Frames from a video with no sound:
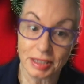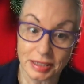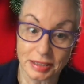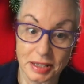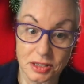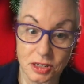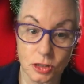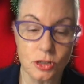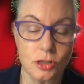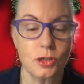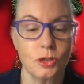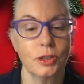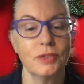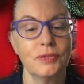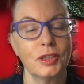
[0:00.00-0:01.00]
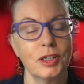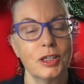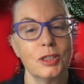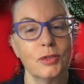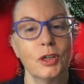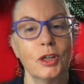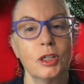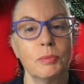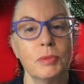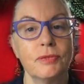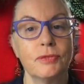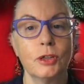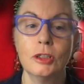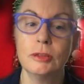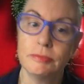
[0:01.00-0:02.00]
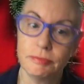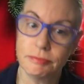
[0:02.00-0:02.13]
here's a new story. For those who've heard it before,